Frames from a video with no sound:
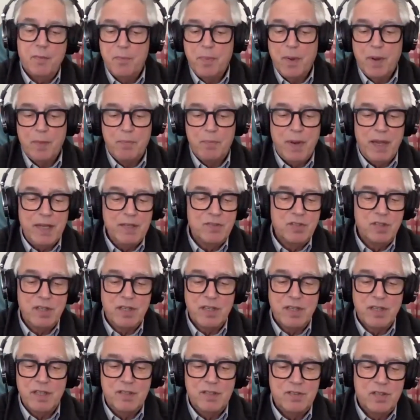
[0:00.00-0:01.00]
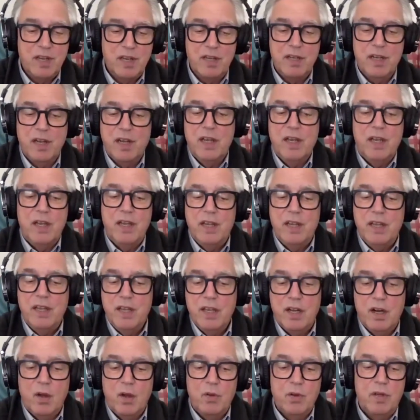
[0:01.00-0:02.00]
But basically, he said,
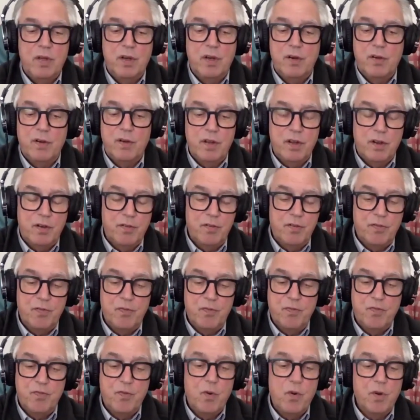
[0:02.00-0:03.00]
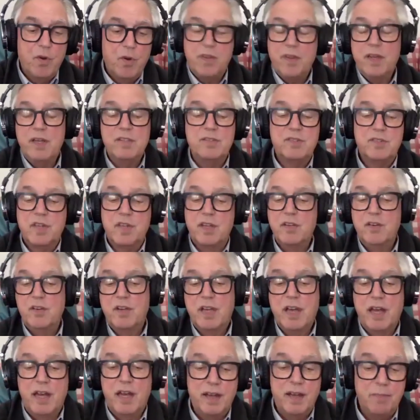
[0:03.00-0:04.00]
you know, there, there are four things that you
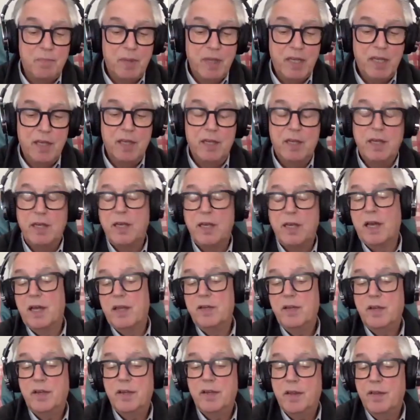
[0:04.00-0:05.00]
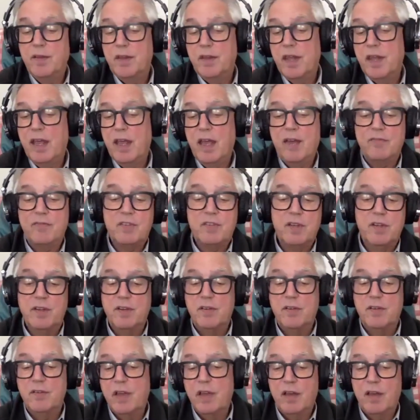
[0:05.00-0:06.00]
got to be hitting on. You, they have
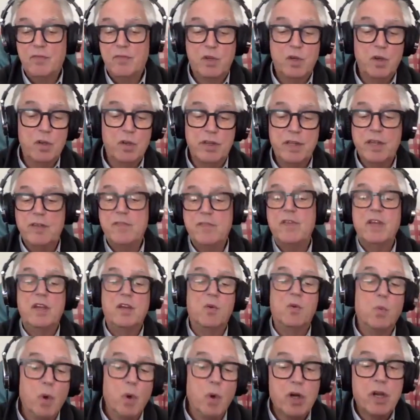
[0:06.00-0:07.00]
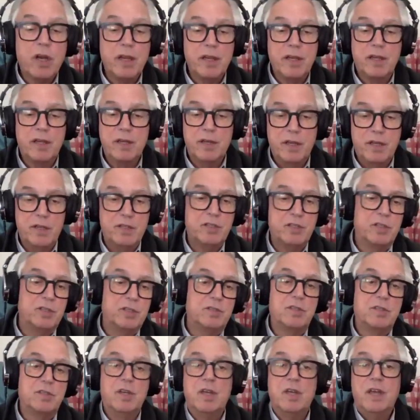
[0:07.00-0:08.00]
to have good living, working
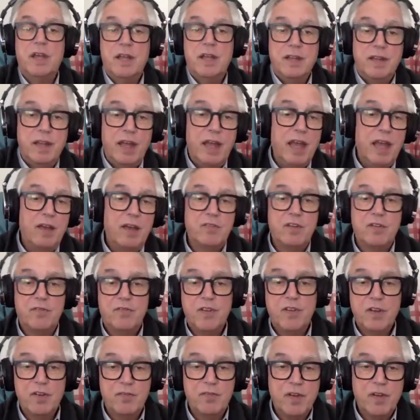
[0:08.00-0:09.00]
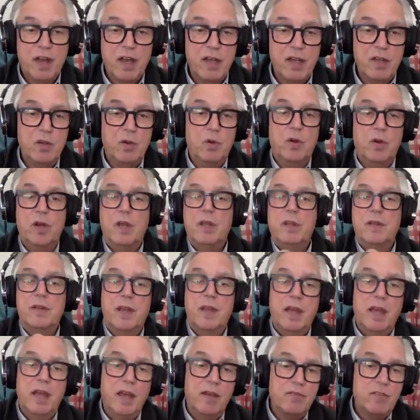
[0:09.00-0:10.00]
conditions. They have to feel valued.
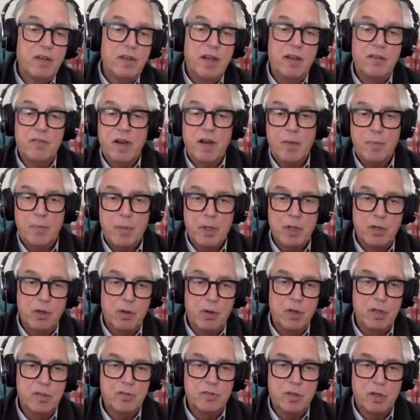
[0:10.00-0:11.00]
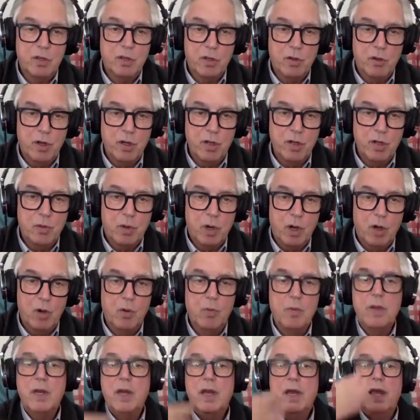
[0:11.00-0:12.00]
They have to have opportunities to learn and
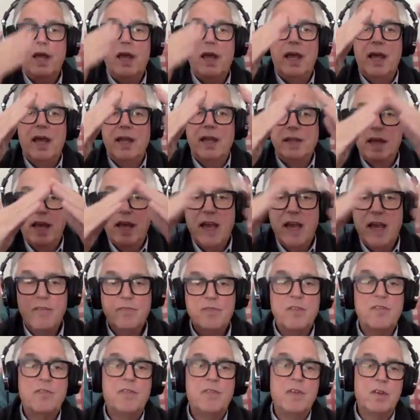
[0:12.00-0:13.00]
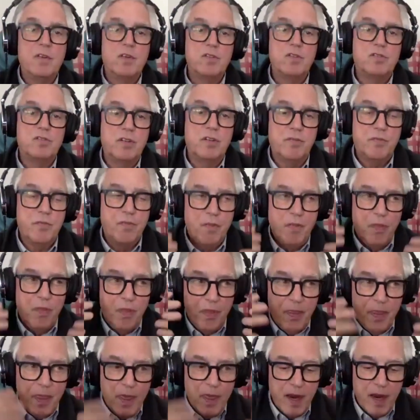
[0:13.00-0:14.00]
grow. And they have to feel as if
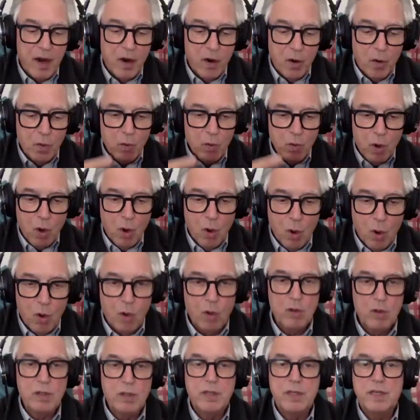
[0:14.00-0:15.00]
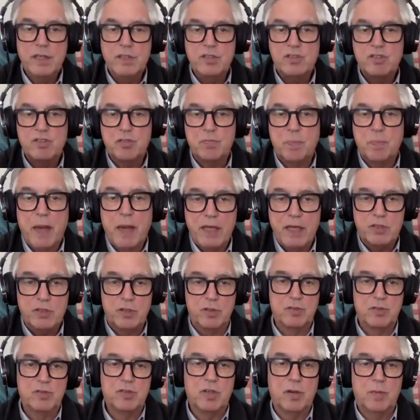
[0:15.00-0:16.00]
their role is
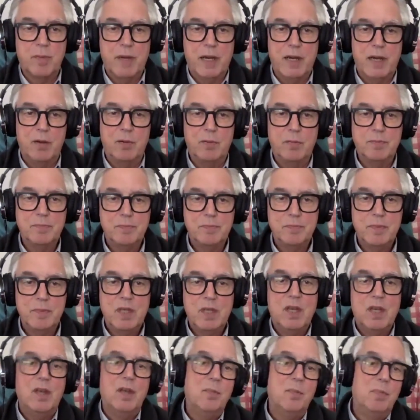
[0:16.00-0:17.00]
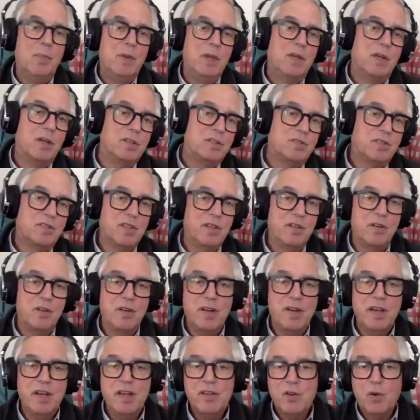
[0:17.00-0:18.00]
special somehow because
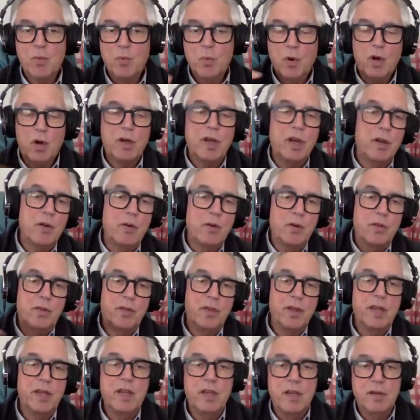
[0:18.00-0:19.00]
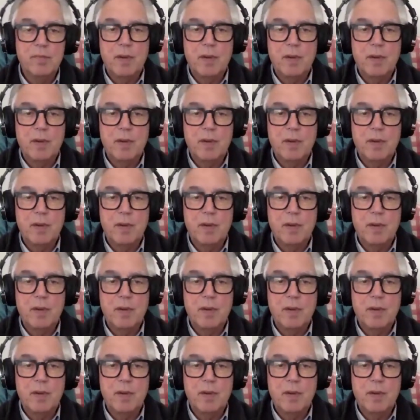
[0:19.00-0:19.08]
they're either working or thinking